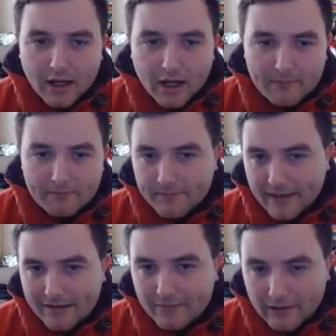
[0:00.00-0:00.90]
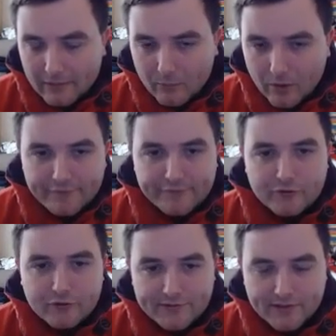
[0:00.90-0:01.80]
Um, now, what I thought was